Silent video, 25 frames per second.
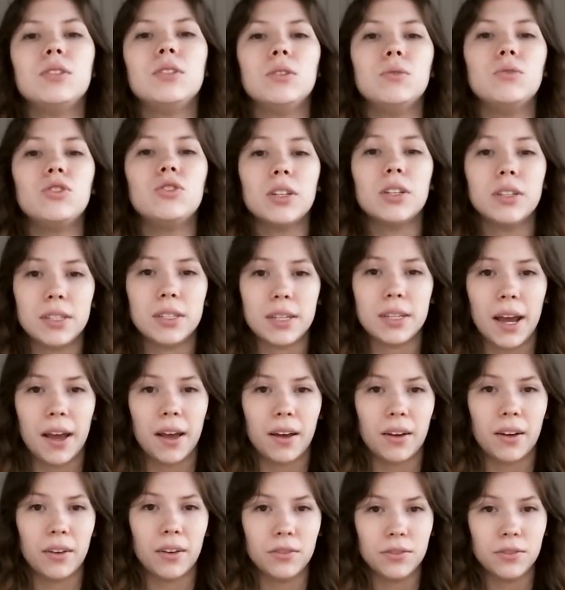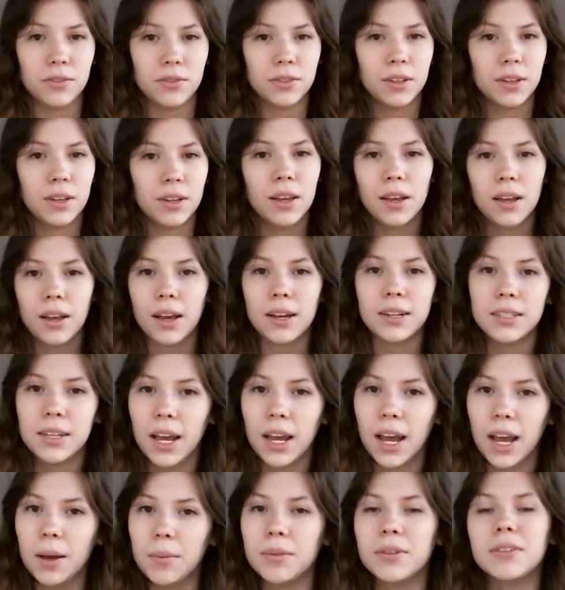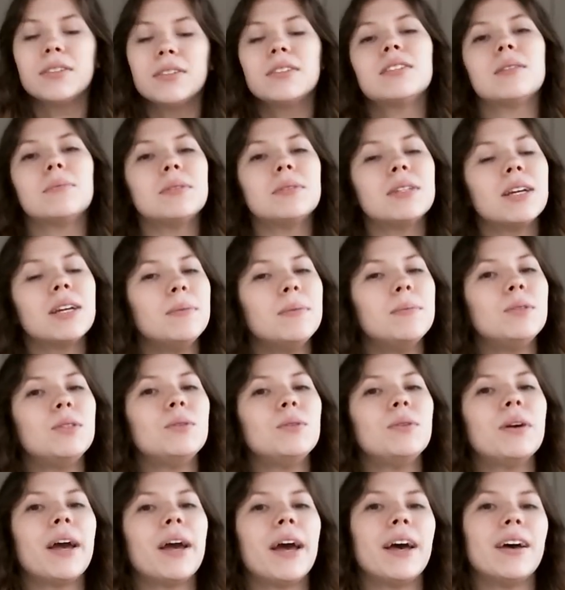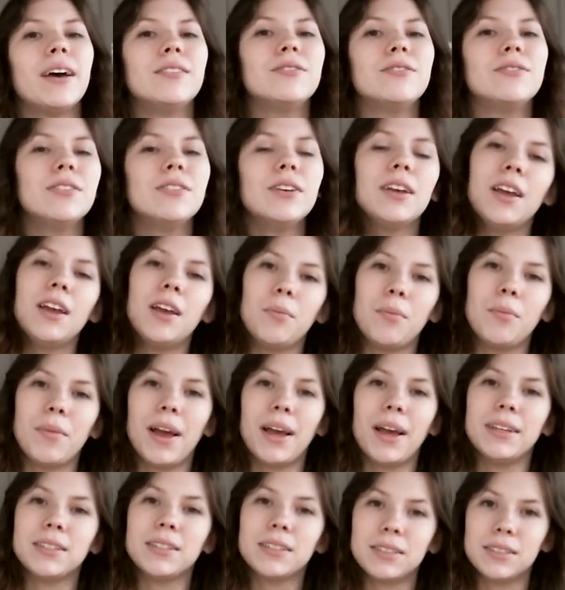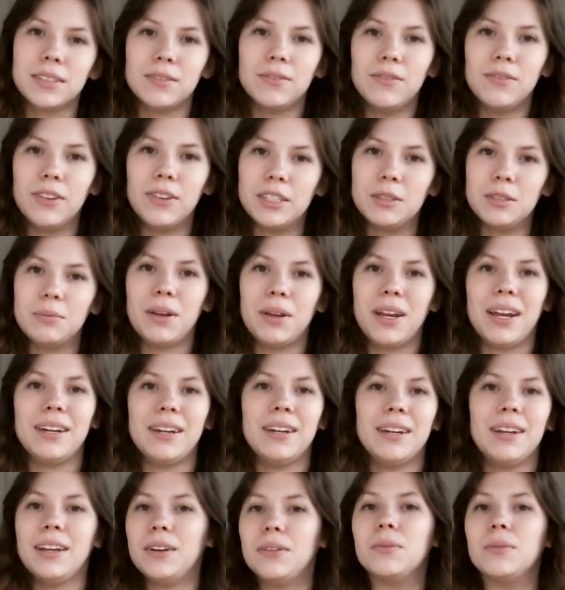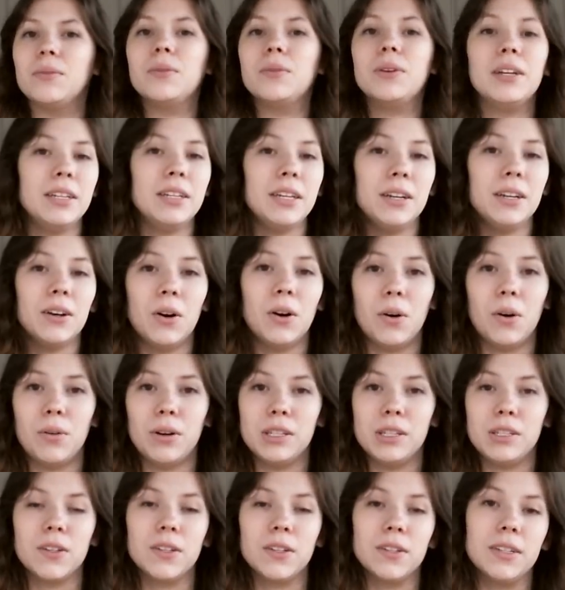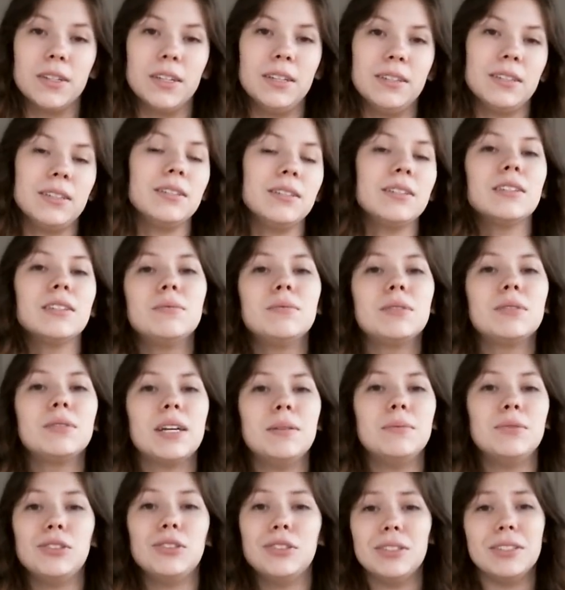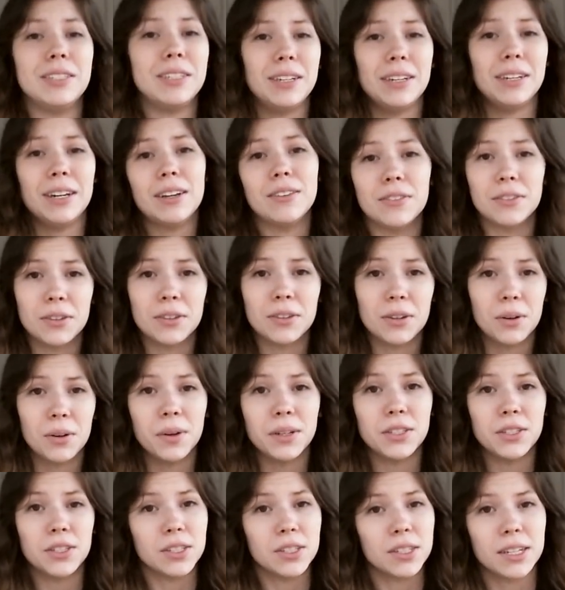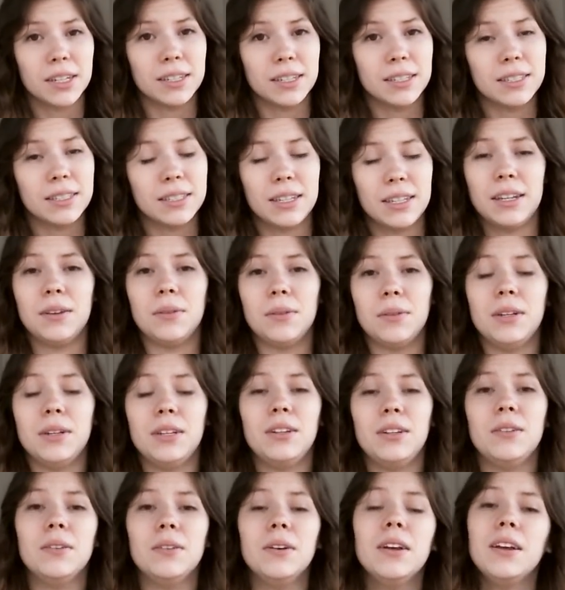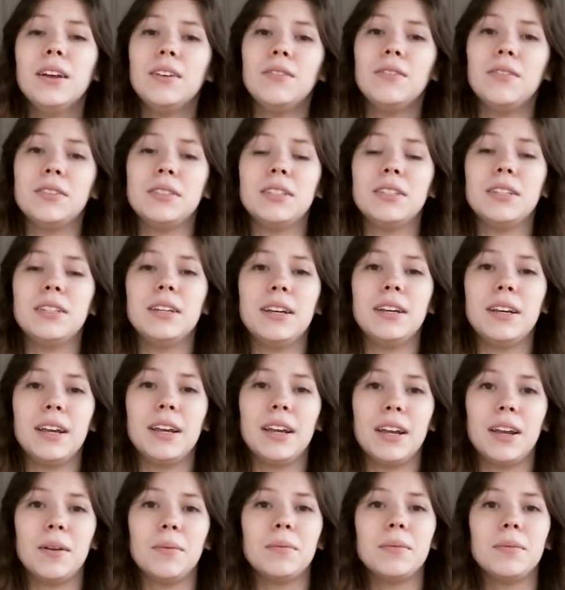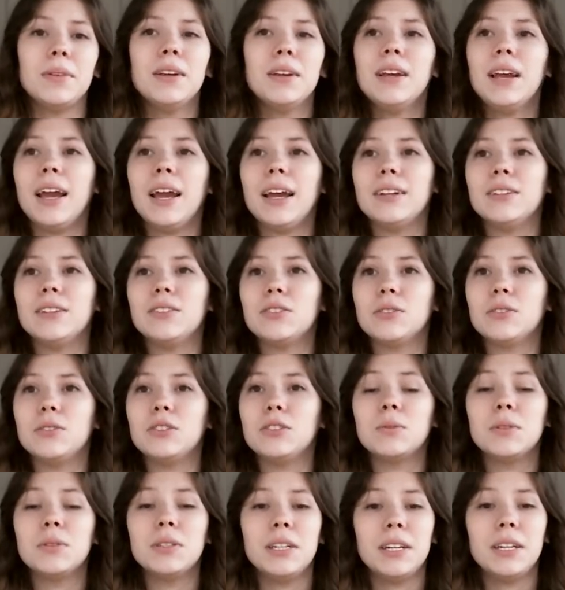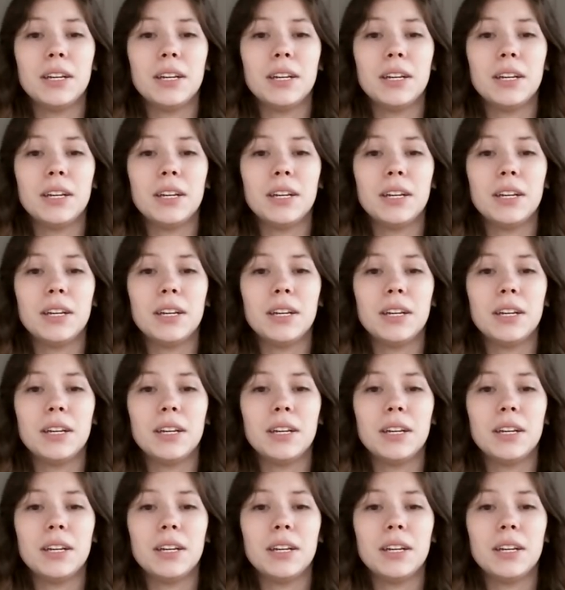you just have a tabard, sometimes you have masks and face paint. It really always varies, and sometimes you never know what you're going to see when you visit a game. And so it's really